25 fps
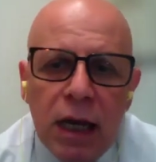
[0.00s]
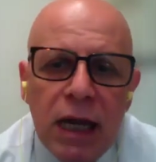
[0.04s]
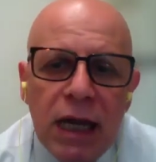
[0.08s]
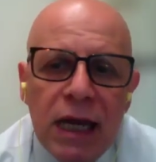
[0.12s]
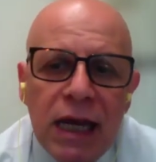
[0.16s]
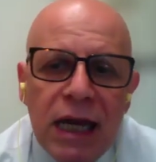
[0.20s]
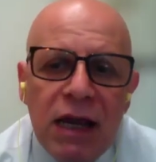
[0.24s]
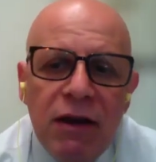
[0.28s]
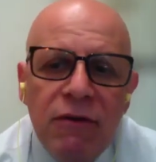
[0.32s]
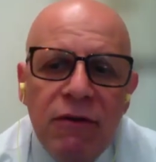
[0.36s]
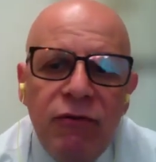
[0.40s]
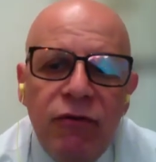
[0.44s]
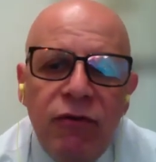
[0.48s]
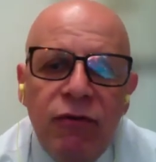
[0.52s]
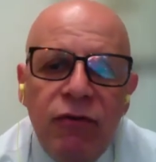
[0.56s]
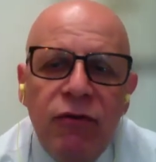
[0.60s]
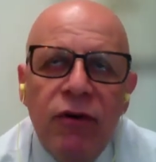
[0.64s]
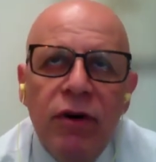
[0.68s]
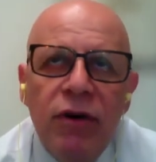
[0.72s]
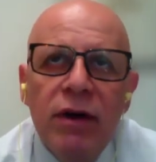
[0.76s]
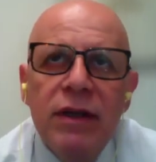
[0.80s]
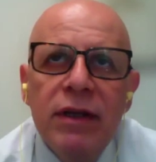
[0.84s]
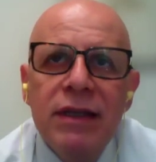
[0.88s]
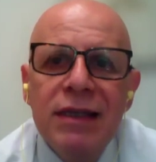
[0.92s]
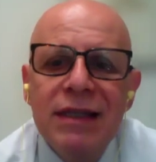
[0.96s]
if
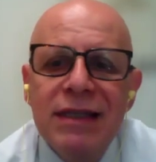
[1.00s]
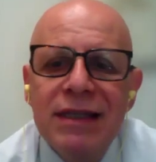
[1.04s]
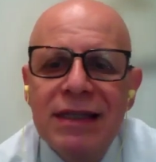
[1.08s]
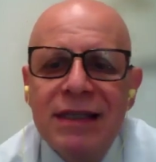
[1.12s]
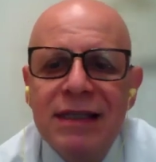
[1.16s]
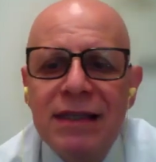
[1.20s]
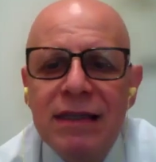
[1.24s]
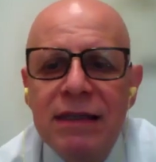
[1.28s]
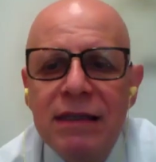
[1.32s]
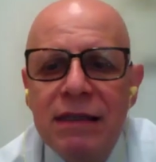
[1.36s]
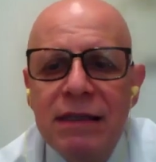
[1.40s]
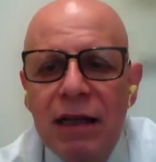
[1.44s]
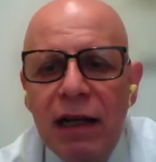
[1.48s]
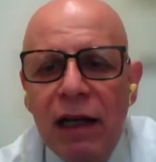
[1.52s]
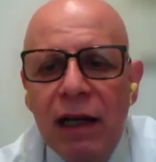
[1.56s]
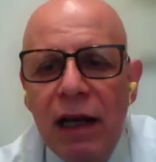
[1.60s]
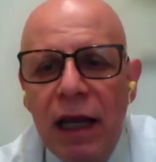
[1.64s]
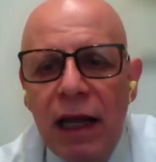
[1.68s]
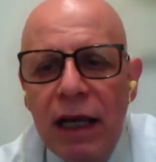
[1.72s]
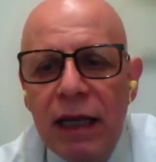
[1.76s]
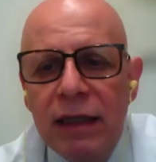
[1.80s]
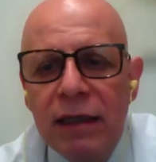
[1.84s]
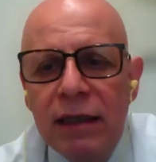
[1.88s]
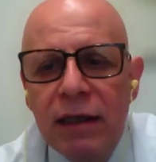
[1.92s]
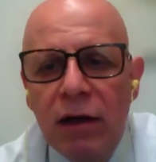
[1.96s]
the
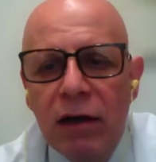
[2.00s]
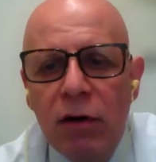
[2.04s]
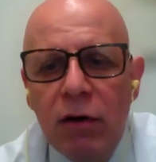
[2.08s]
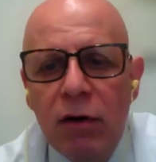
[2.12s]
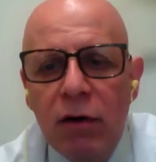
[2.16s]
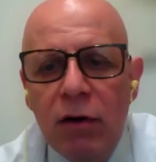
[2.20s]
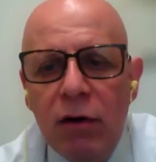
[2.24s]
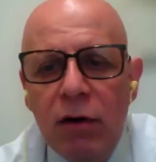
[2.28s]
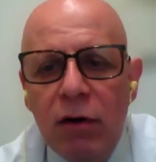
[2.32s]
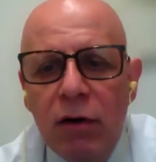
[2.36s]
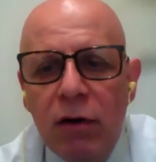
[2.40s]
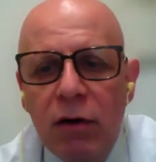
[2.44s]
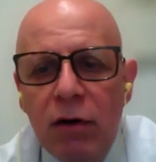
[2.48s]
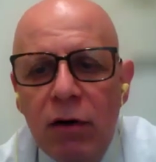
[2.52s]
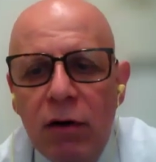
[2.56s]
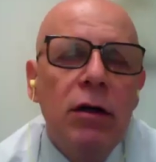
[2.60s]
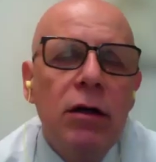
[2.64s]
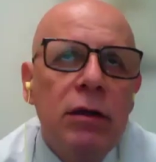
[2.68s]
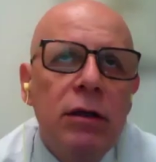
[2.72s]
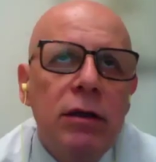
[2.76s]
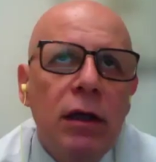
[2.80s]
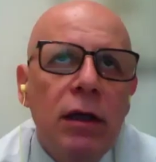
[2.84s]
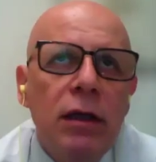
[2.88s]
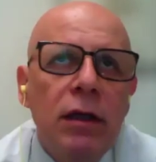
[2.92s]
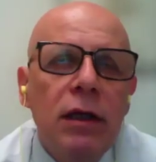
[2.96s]
latter is
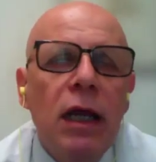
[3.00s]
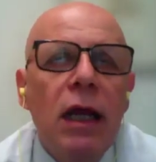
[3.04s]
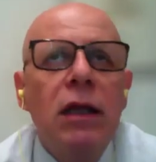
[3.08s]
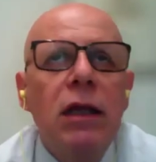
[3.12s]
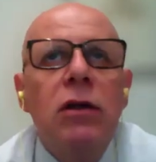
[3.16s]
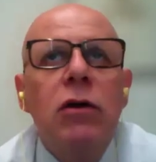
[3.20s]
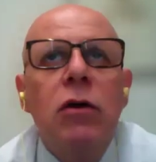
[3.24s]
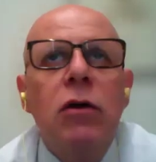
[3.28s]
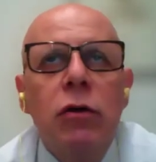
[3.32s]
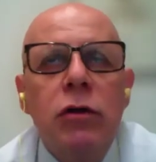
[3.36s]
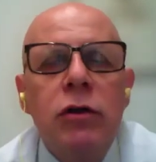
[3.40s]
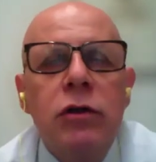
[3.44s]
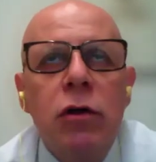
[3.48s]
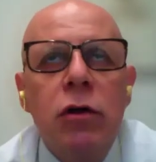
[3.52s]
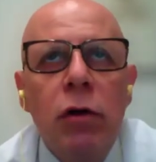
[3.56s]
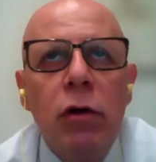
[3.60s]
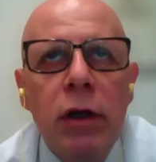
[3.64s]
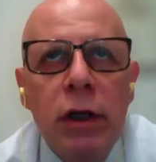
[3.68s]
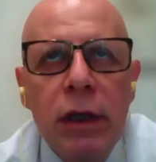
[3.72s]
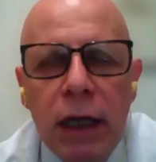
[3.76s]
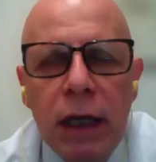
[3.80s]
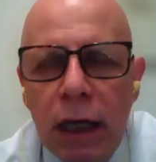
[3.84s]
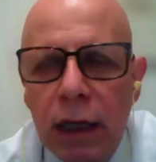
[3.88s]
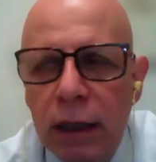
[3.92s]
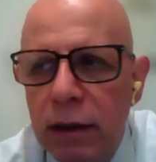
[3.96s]
certain and
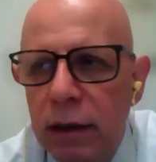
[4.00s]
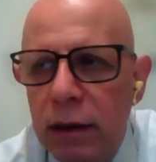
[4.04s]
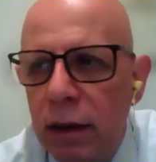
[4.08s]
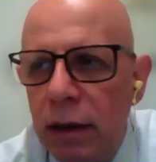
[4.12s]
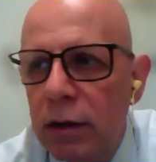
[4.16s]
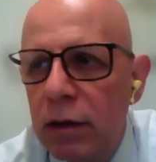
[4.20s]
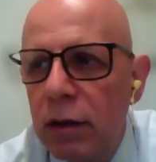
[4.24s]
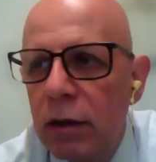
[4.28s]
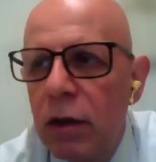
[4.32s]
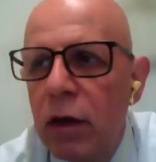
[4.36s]
consolidated.